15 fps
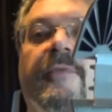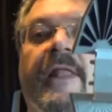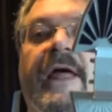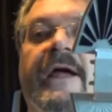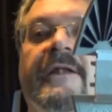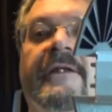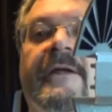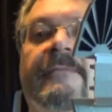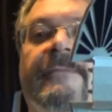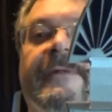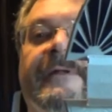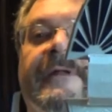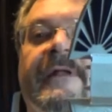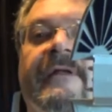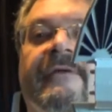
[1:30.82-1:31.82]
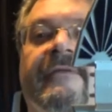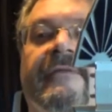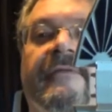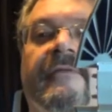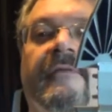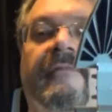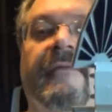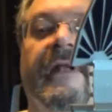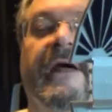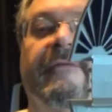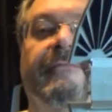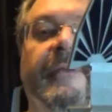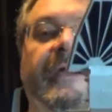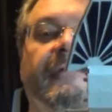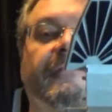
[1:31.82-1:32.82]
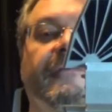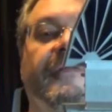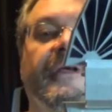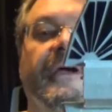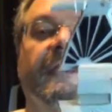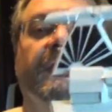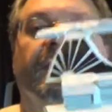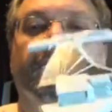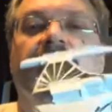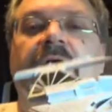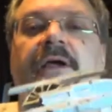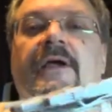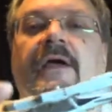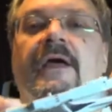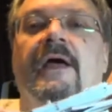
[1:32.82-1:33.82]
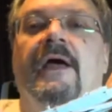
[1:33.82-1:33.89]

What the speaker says: black template that I've made for the other wing.